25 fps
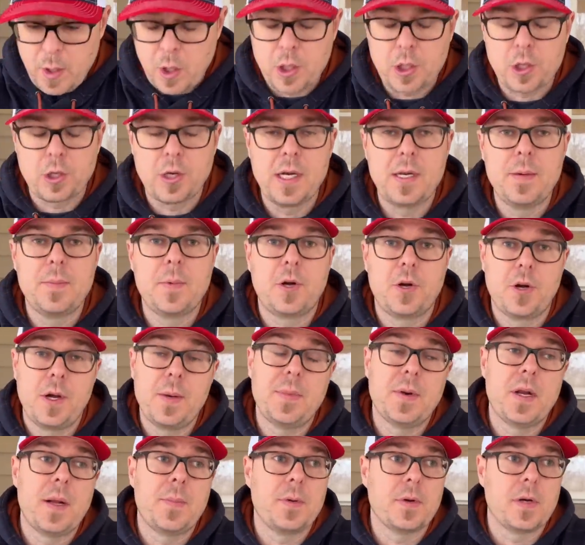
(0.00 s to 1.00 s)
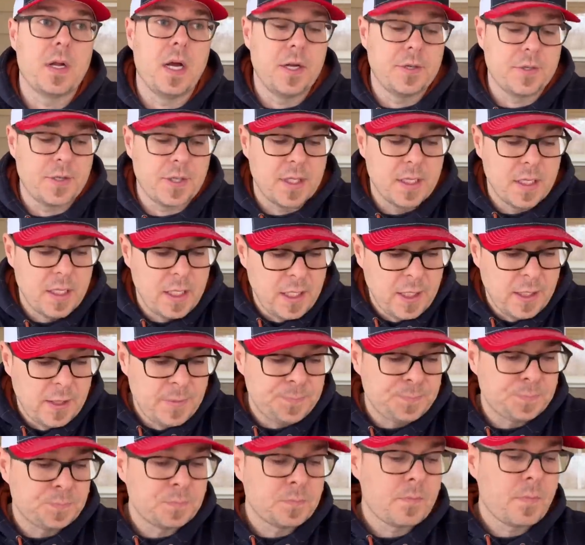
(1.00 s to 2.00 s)
are cre creeping up on 100.
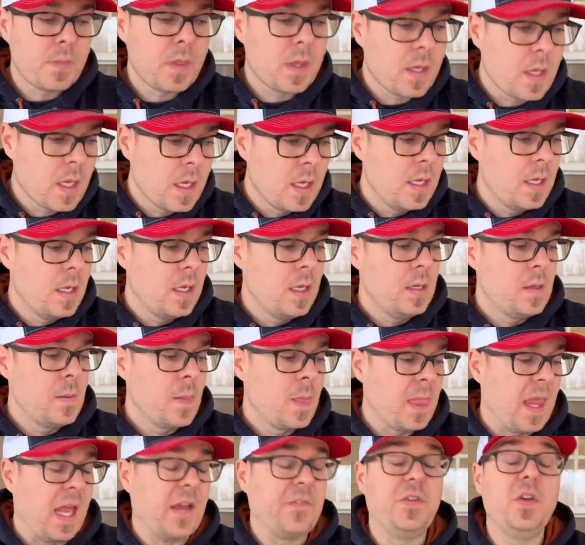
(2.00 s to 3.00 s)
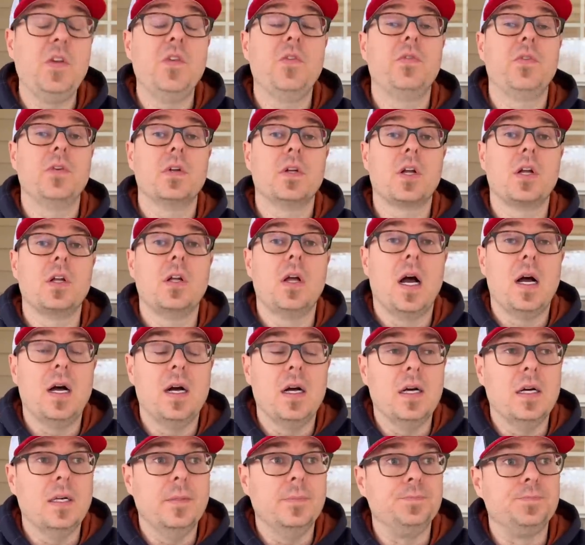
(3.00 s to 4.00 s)
If you've
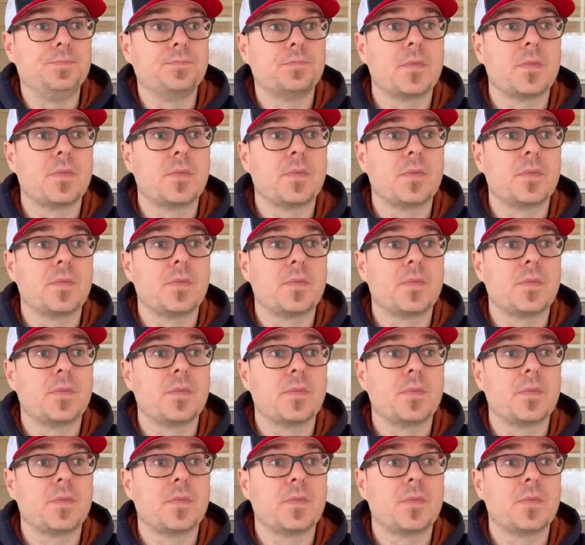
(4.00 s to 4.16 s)
uh,